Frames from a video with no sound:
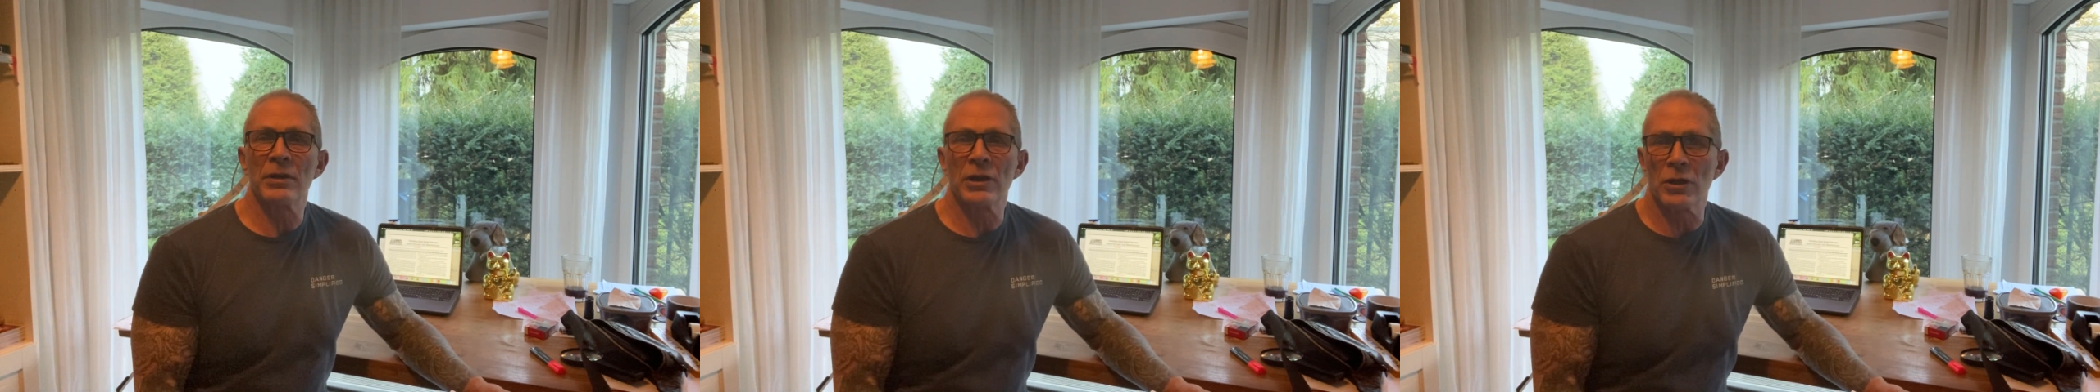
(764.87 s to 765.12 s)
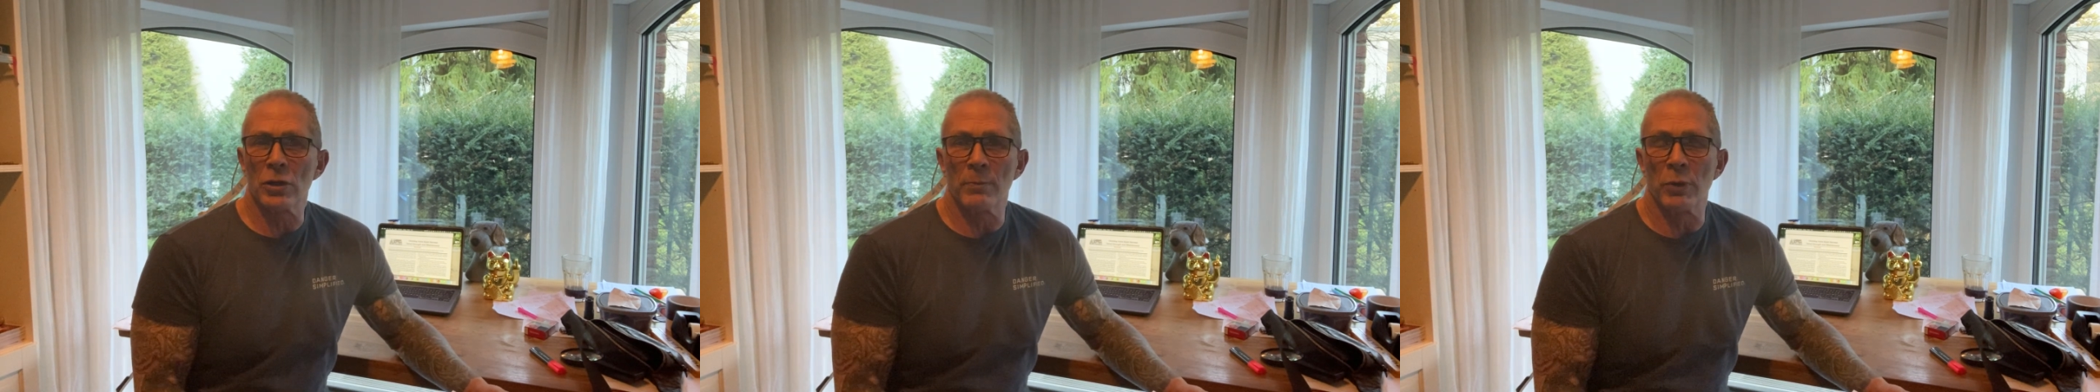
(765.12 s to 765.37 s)

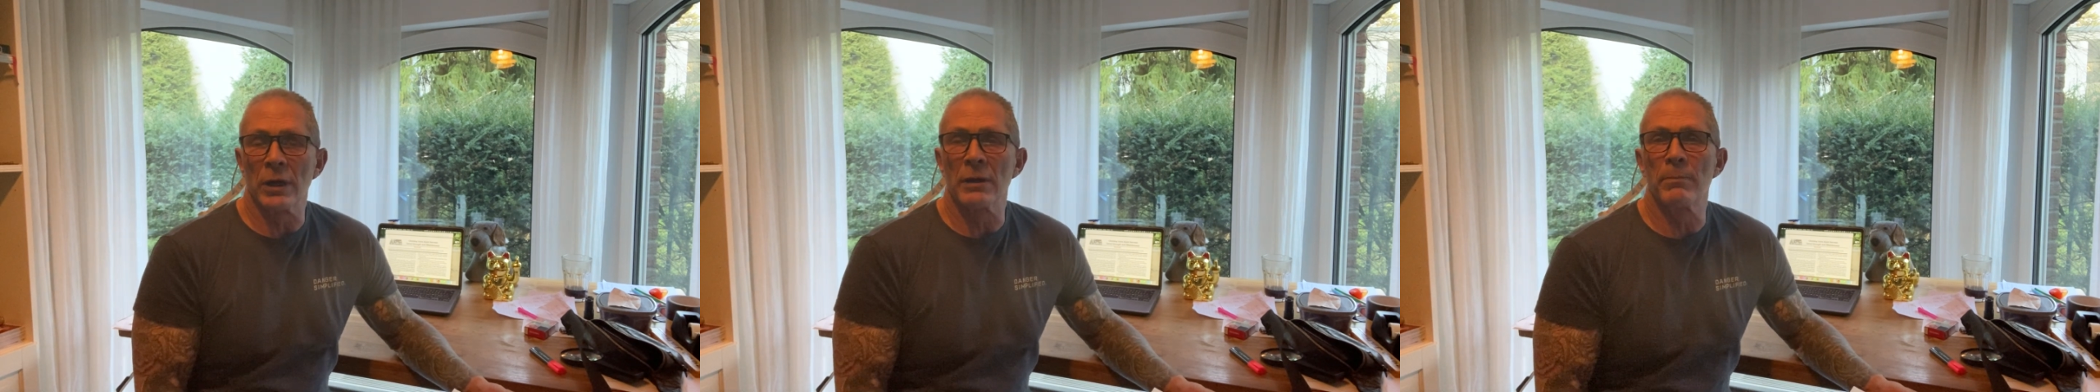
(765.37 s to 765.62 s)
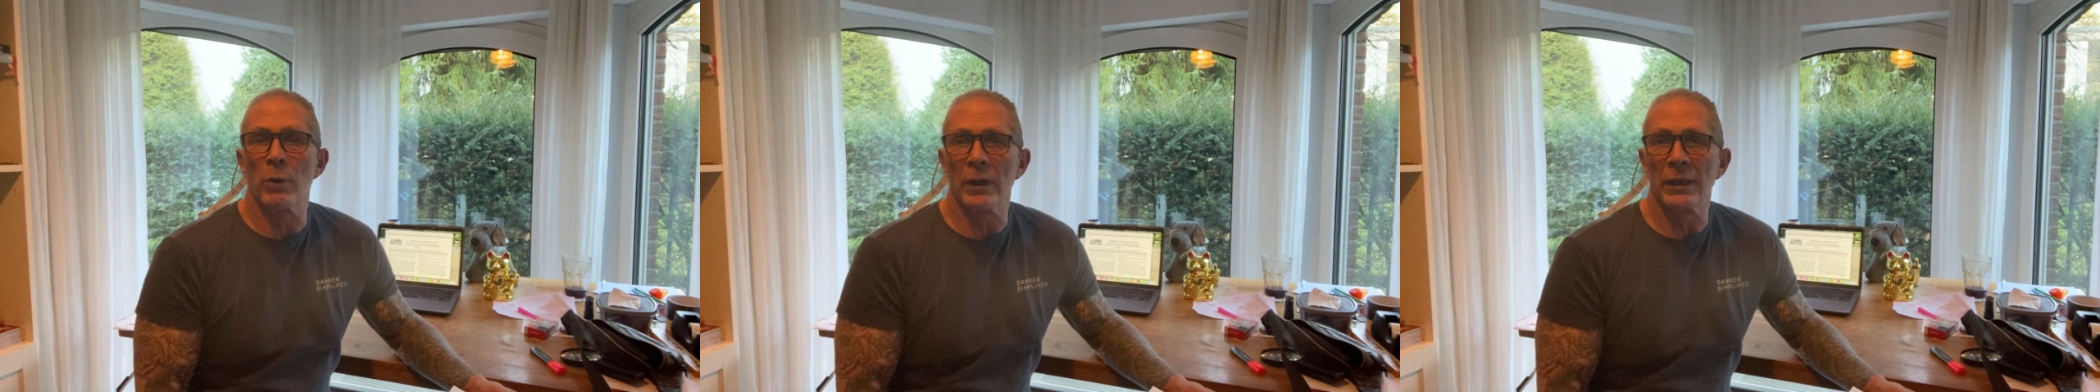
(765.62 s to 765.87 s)
You can put it
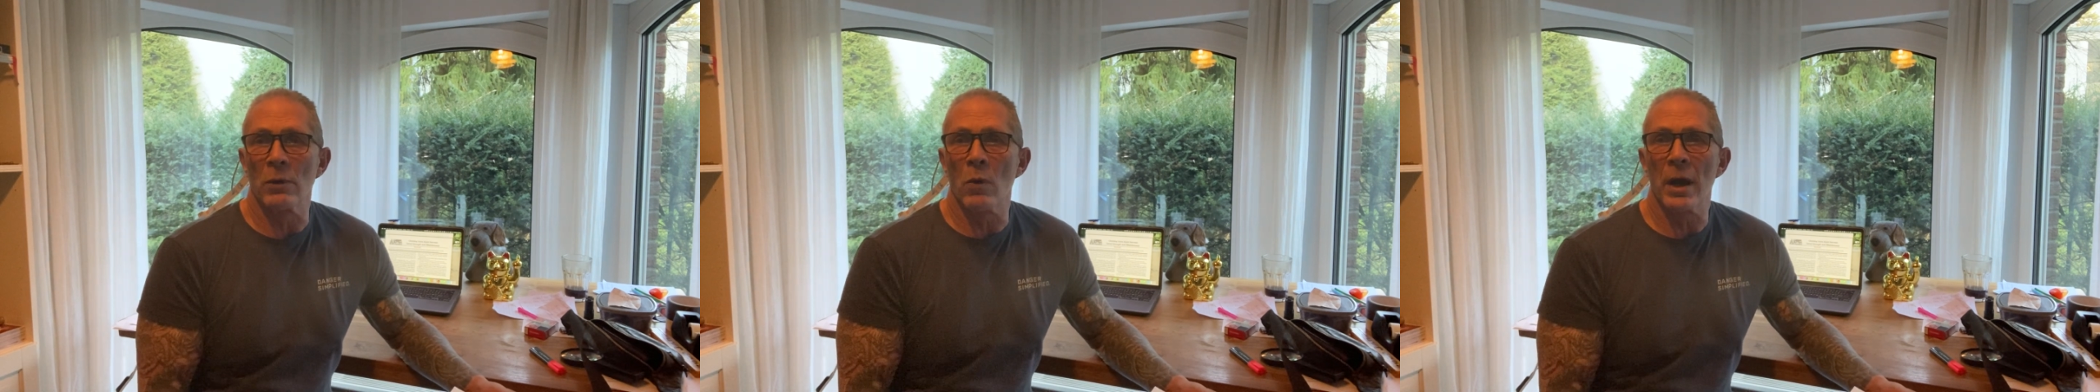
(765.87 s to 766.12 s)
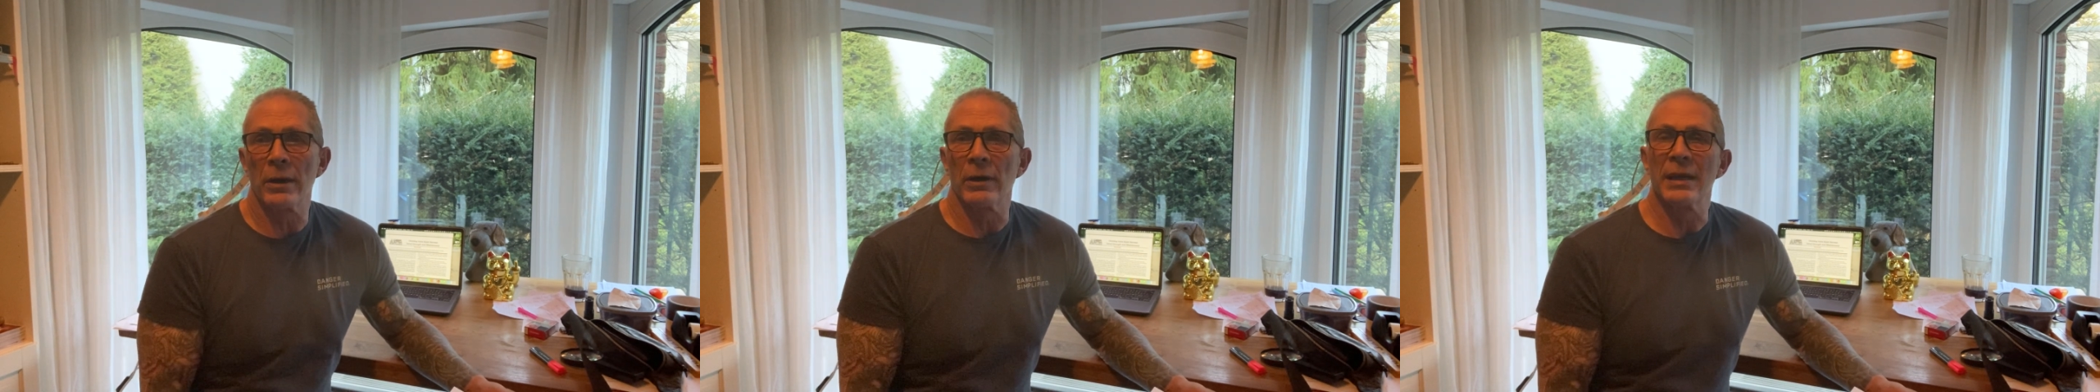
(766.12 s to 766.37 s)
in boiling
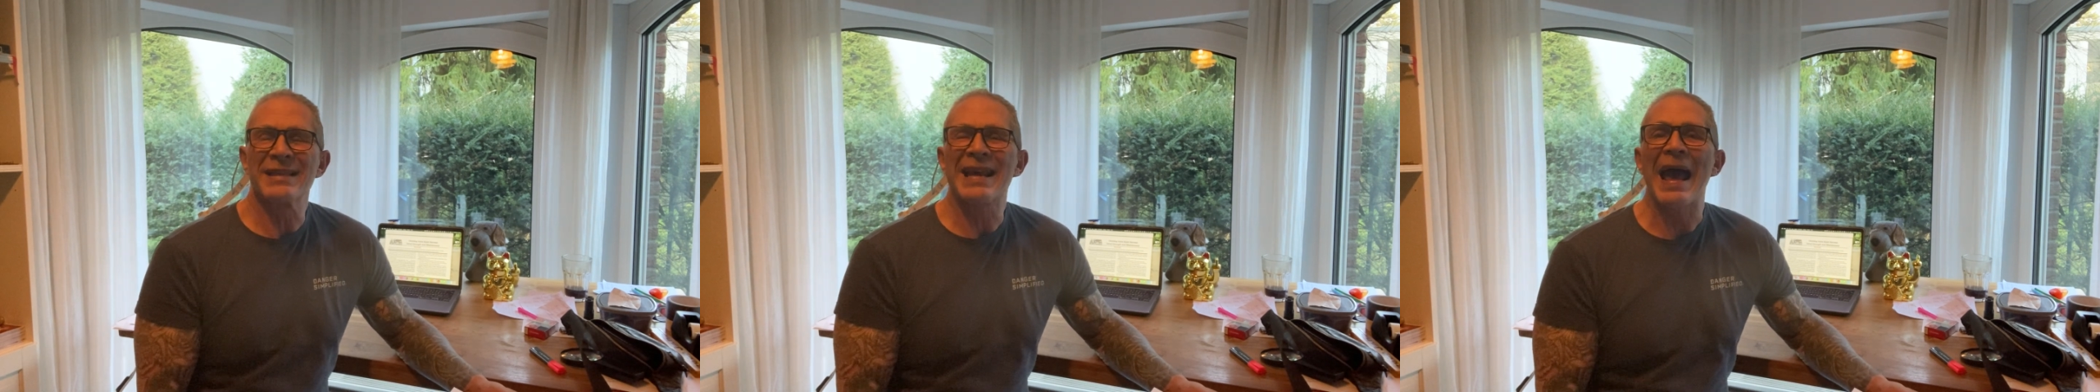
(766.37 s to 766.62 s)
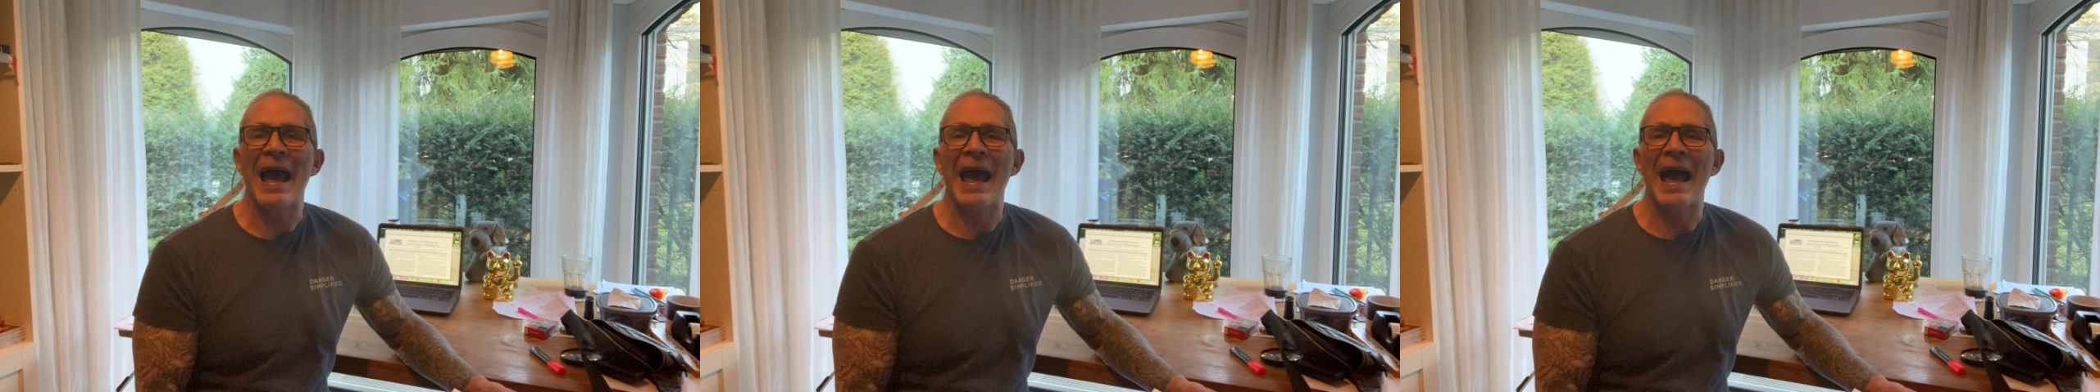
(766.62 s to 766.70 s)
water and it's